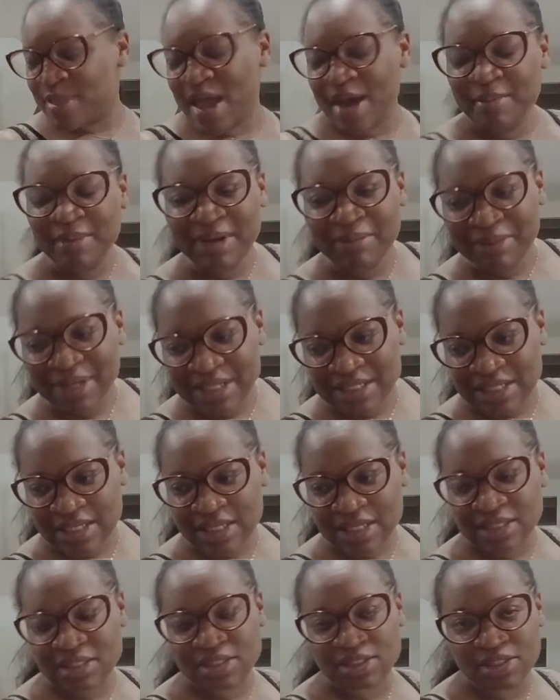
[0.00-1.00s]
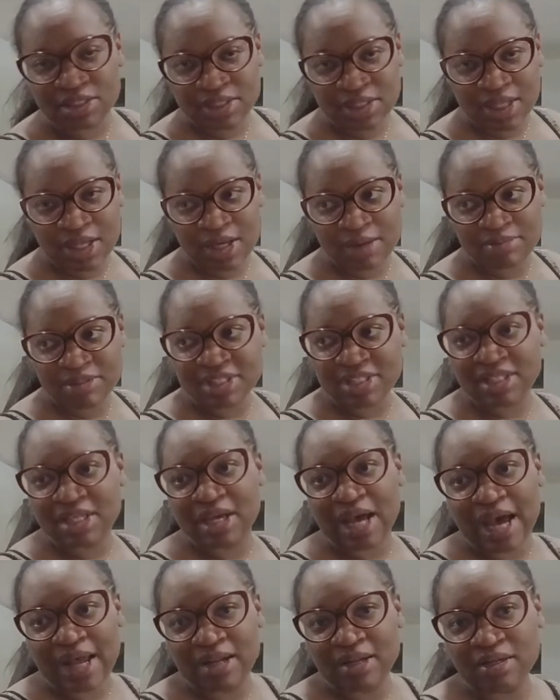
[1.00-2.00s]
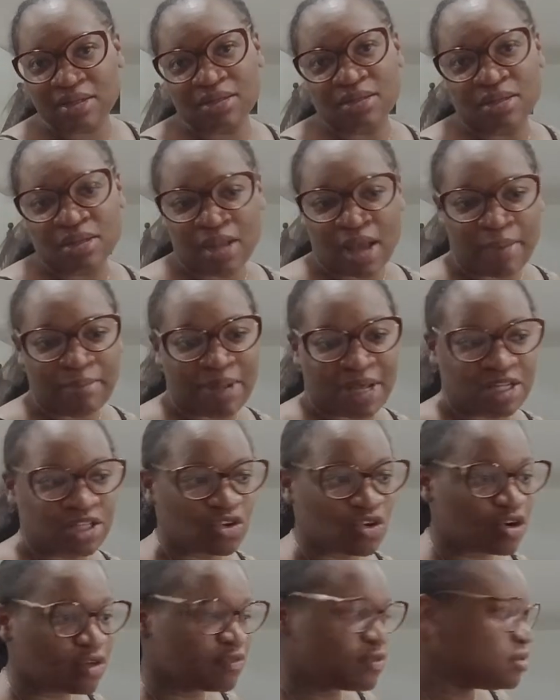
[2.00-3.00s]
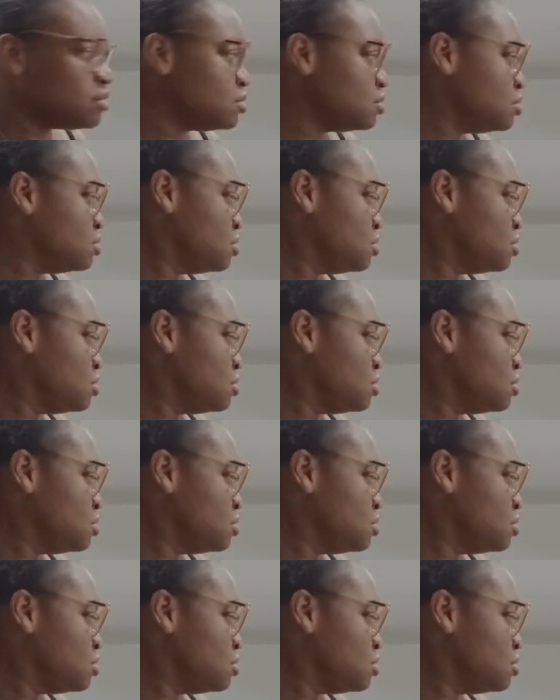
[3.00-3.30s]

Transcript: I mean, I'm not saying it's a good thing. I'm just saying I didn't. I'm not starving.